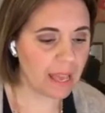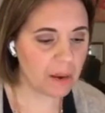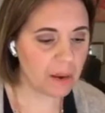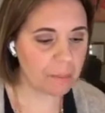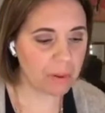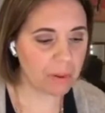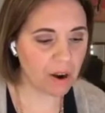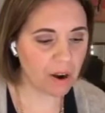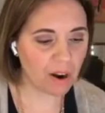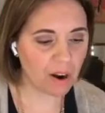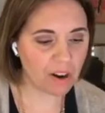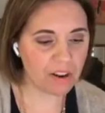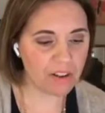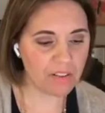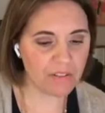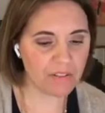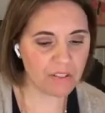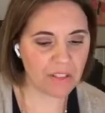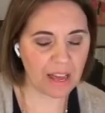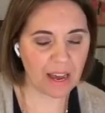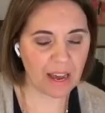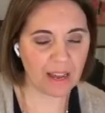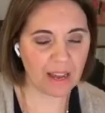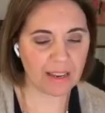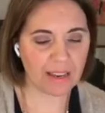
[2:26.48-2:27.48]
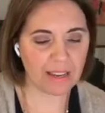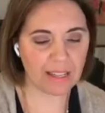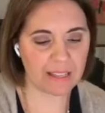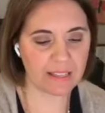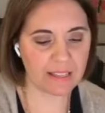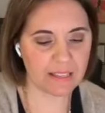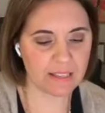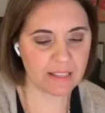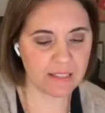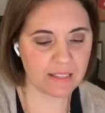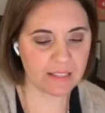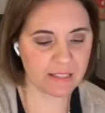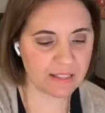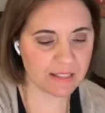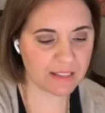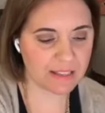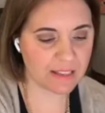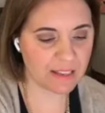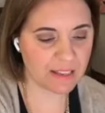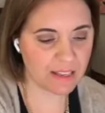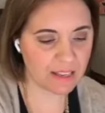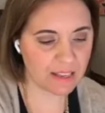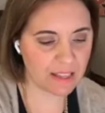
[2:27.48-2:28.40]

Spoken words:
And part of that is